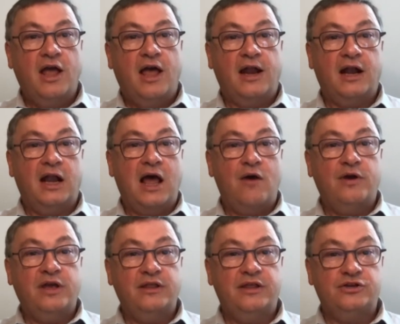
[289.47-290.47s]
and
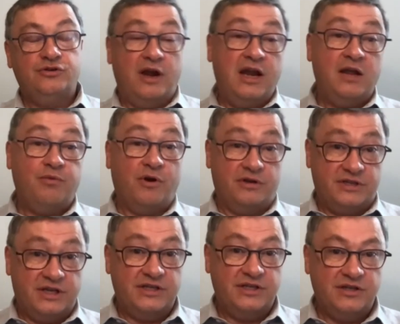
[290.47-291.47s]
allowing the training
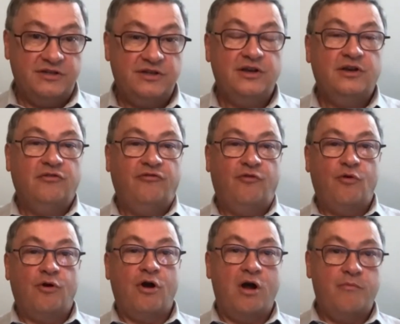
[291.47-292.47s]
processes
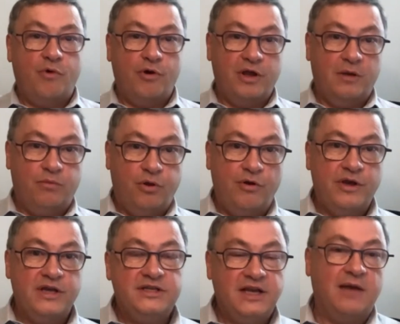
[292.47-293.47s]
for onboarding
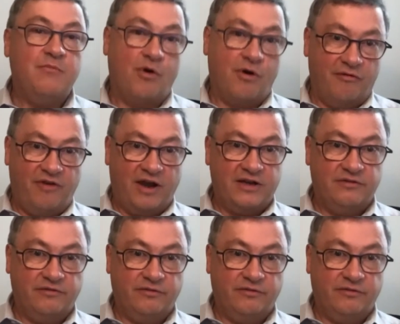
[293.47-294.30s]
employees to get more effective.